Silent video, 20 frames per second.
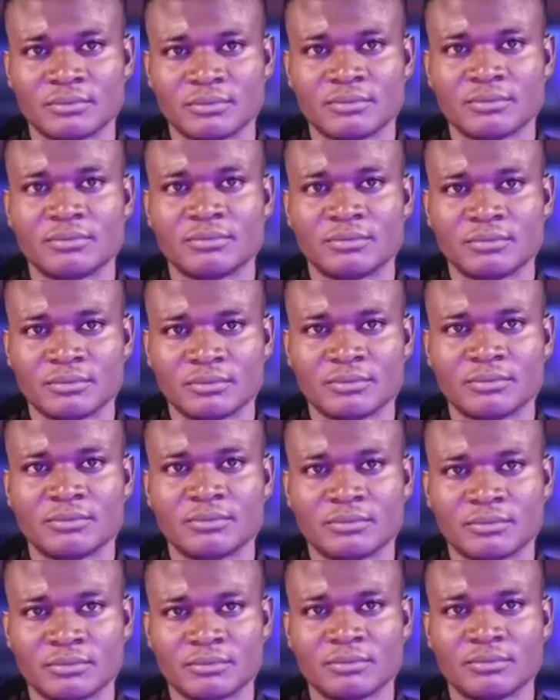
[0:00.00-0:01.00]

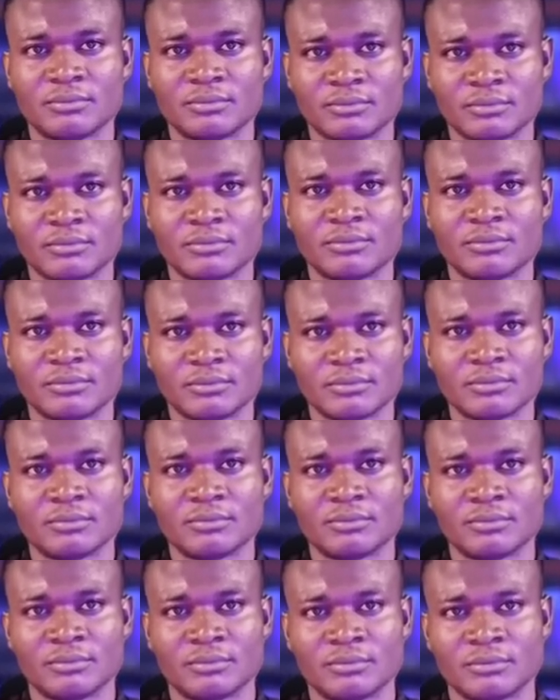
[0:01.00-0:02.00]

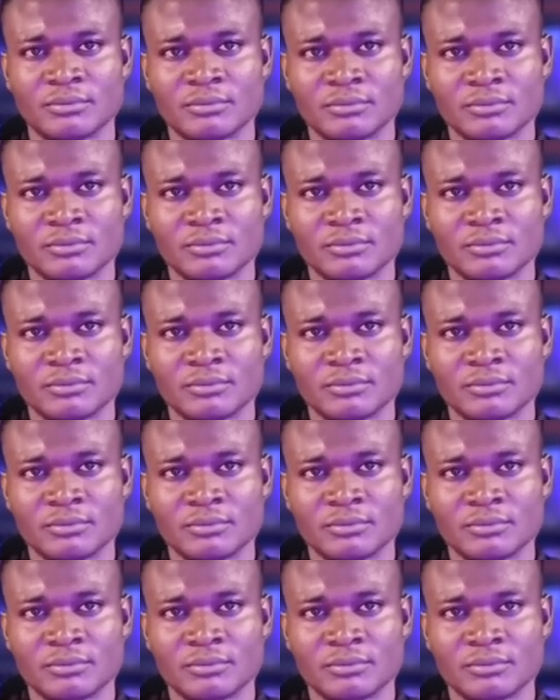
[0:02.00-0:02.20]
Nothing is said.